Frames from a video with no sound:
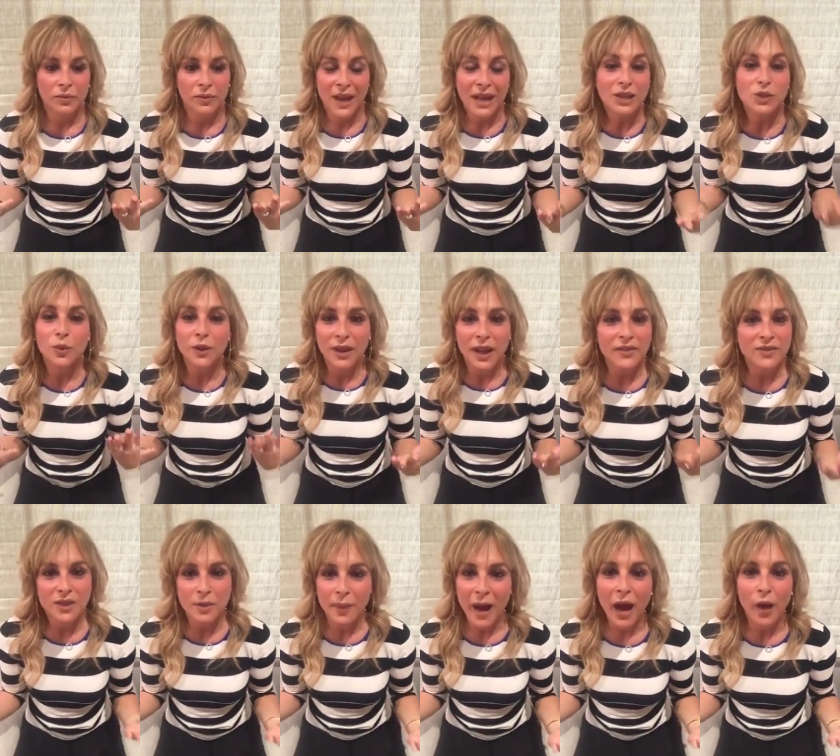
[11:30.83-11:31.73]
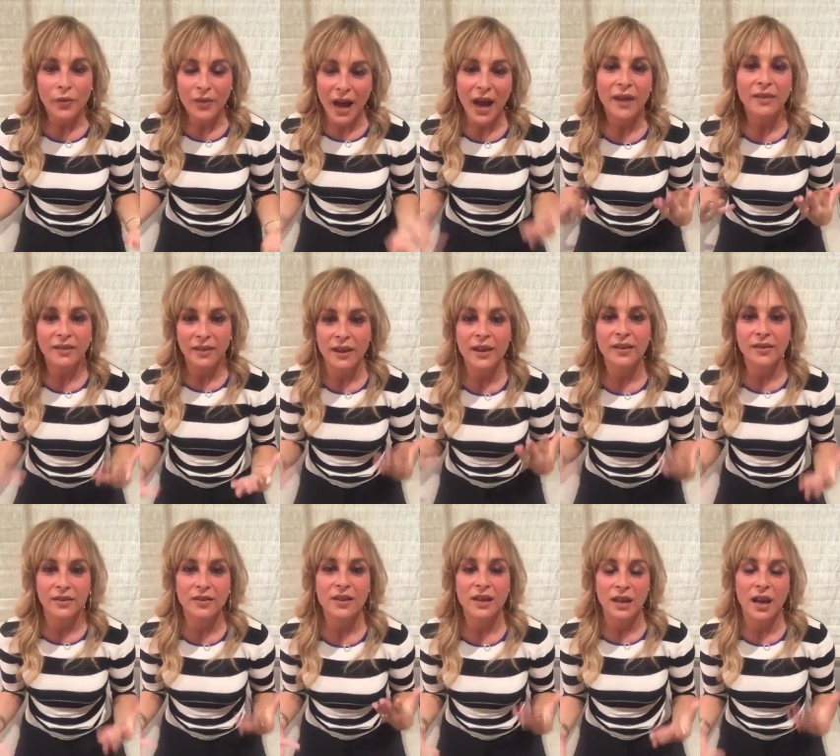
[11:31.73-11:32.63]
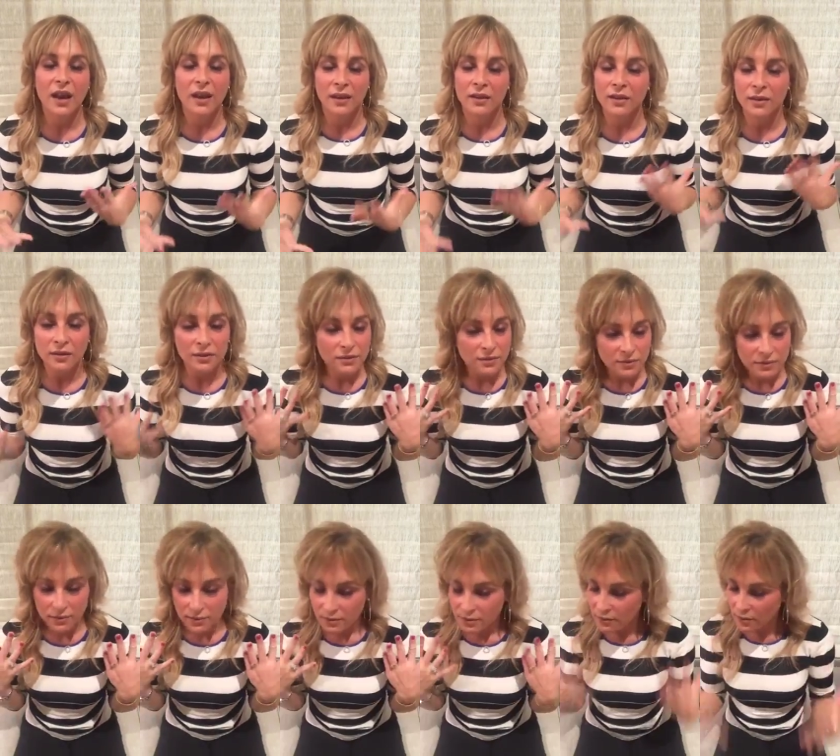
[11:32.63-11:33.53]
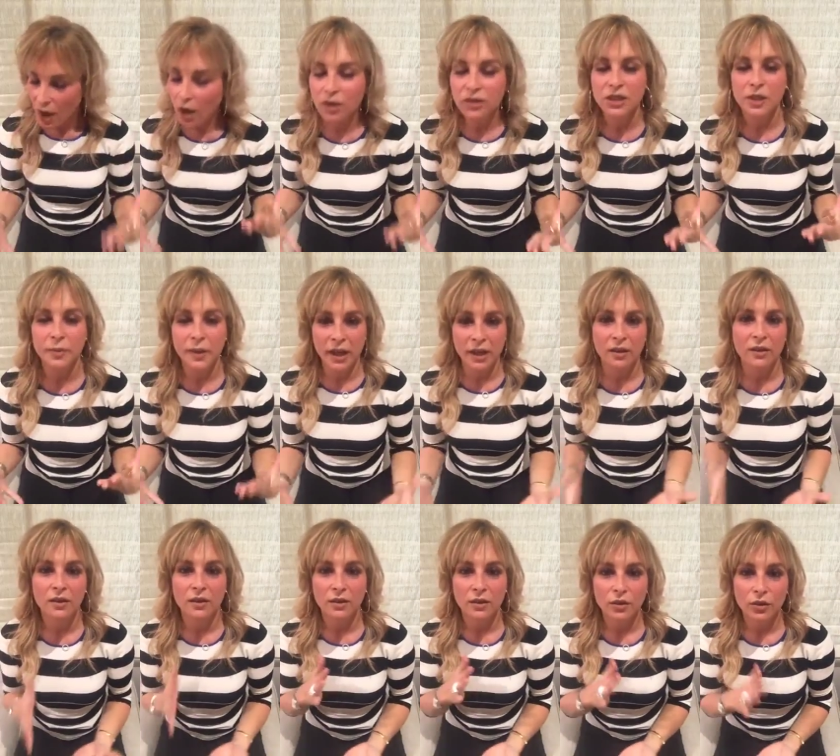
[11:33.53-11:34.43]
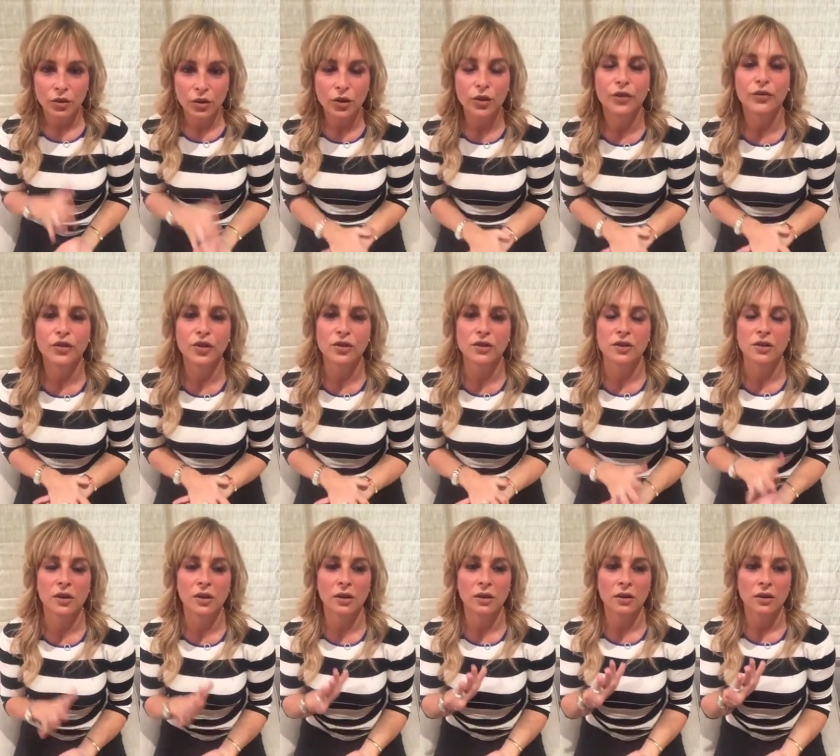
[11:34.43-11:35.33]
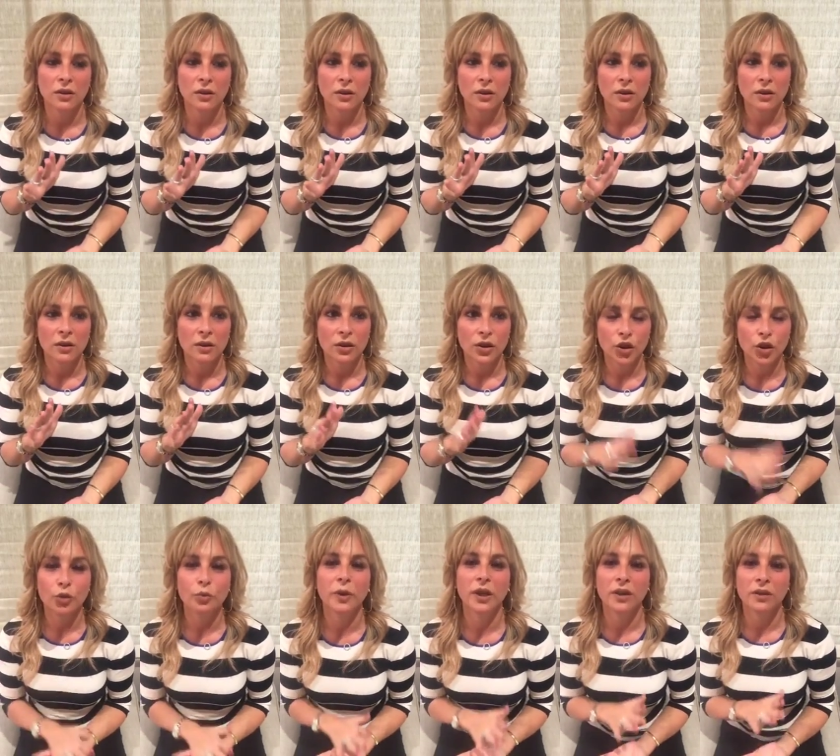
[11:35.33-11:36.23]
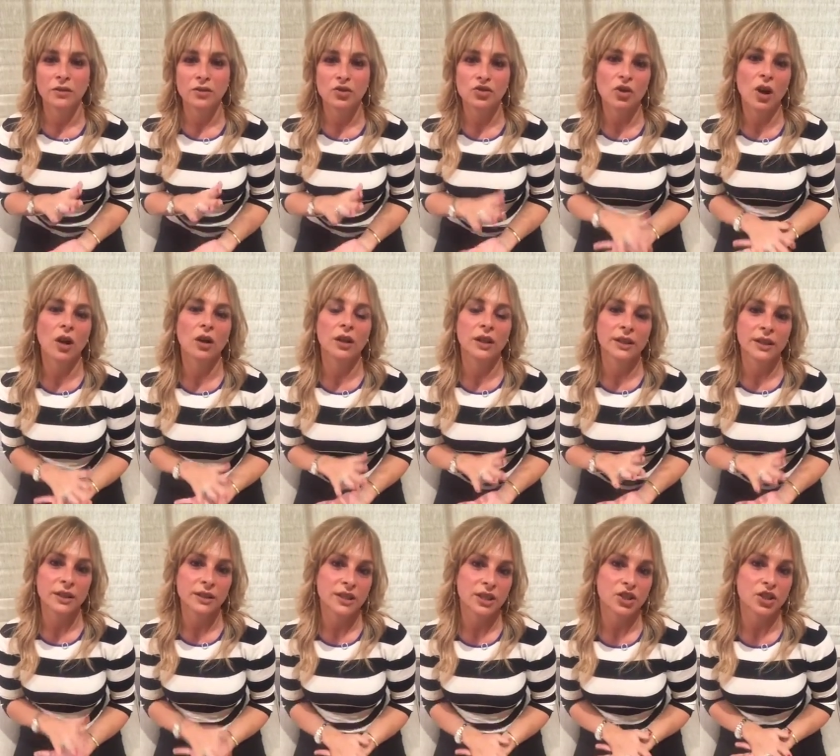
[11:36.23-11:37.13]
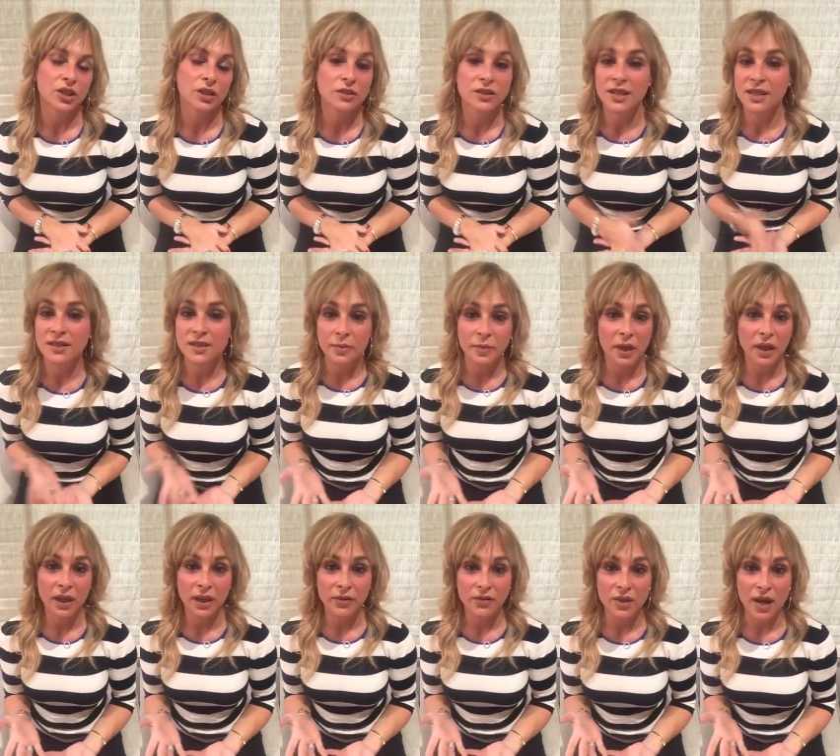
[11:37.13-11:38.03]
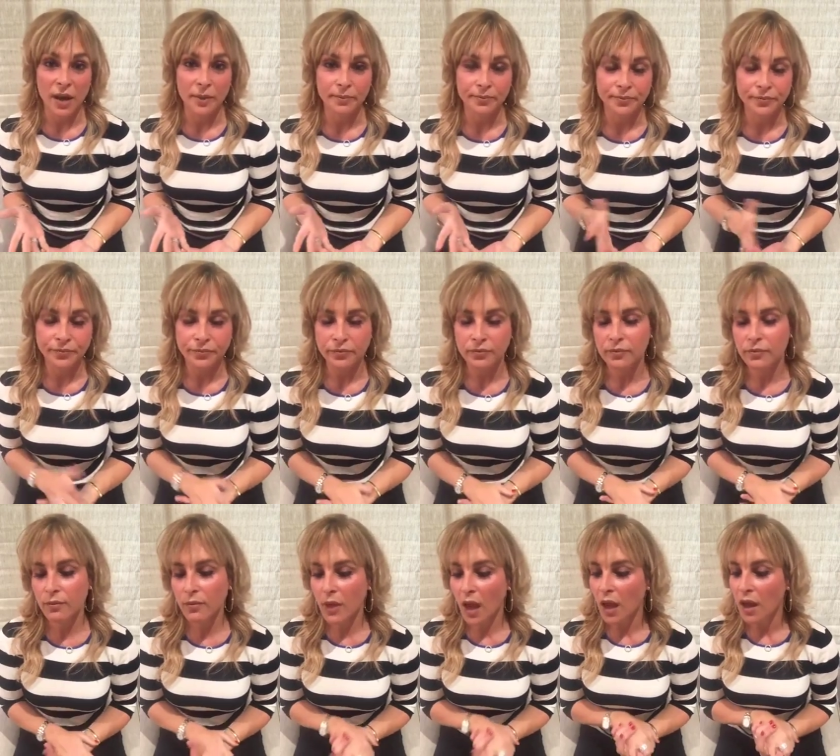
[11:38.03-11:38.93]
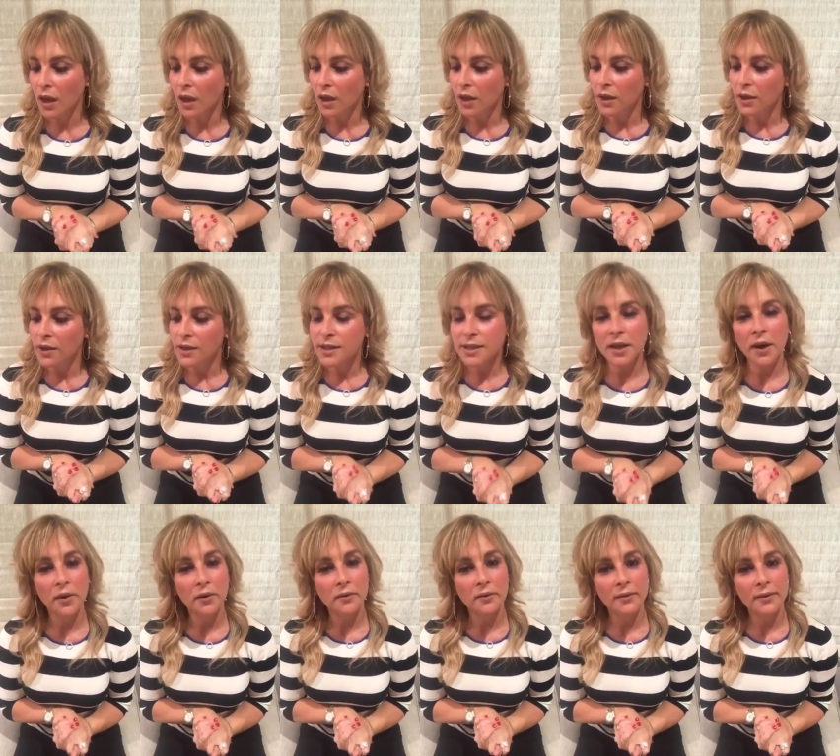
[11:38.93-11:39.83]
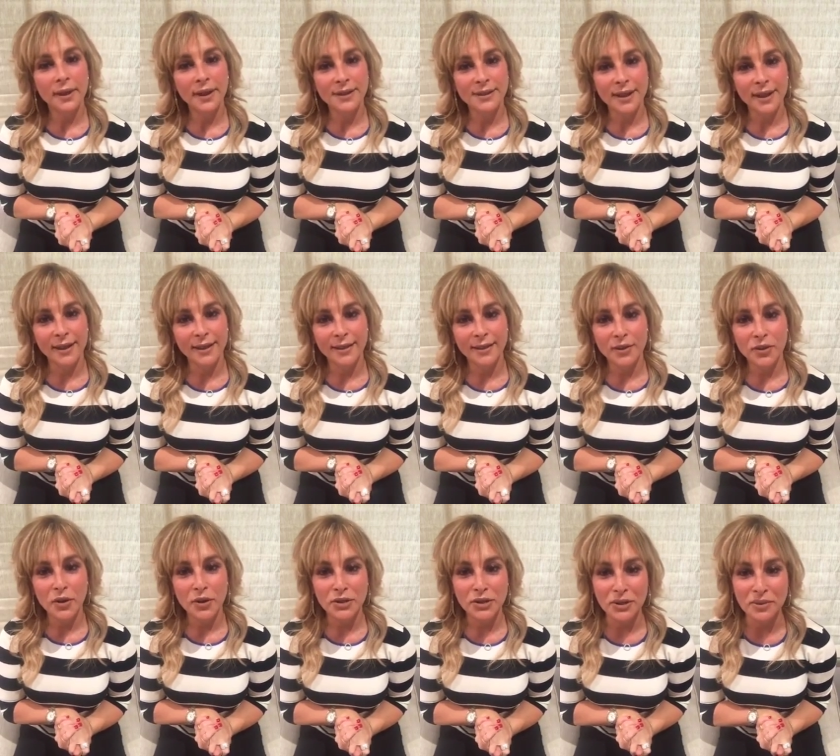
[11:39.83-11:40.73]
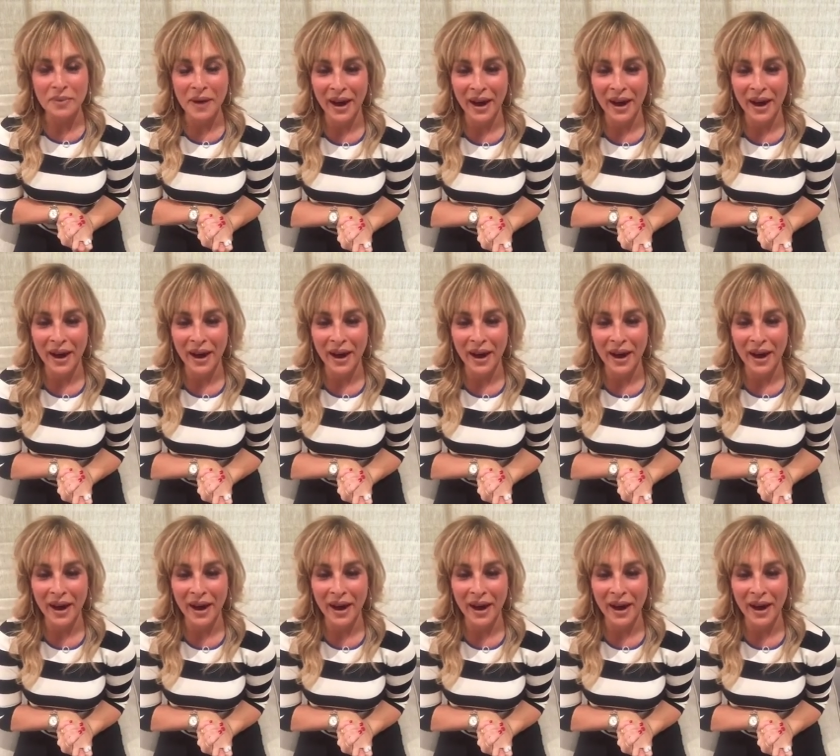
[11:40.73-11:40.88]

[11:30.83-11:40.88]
that's what life's about. That is the ultimate universal human struggle and condition since the beginning of time. So that's it. Those are